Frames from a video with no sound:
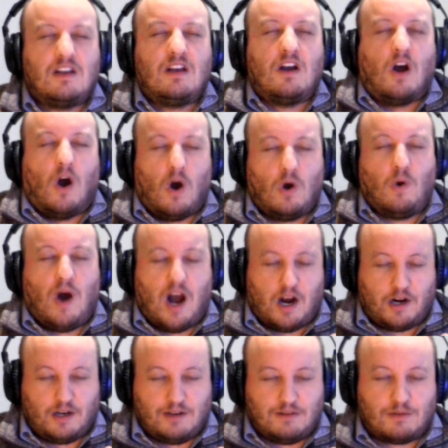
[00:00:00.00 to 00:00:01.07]

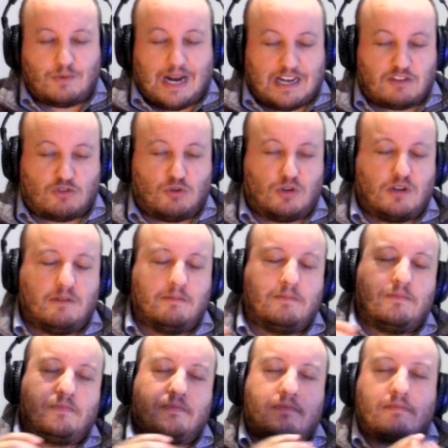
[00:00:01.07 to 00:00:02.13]
XXOR Raxor,
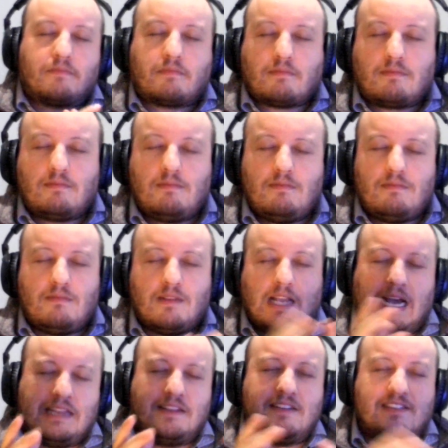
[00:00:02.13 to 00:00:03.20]

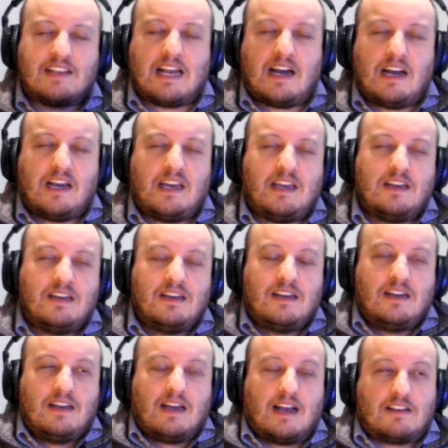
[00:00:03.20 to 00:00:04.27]
and this guy
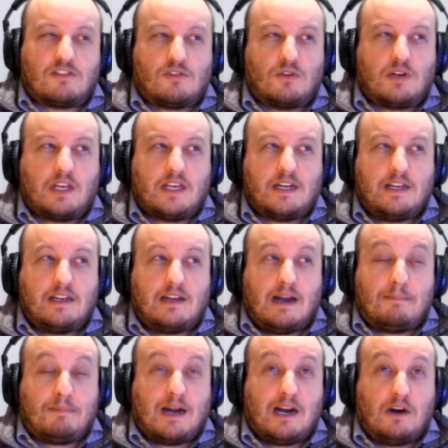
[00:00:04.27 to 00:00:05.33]
has donated
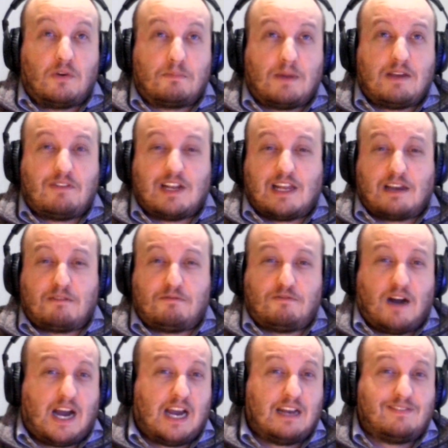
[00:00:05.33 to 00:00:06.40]
about maybe like
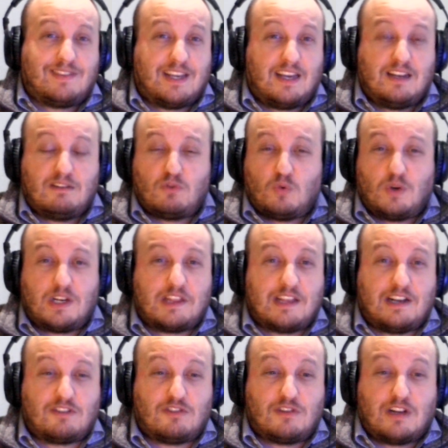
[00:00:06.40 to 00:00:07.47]
5, 10,
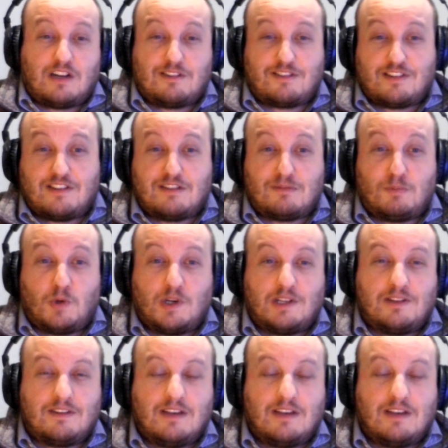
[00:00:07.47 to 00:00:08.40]
$20,000 at this point,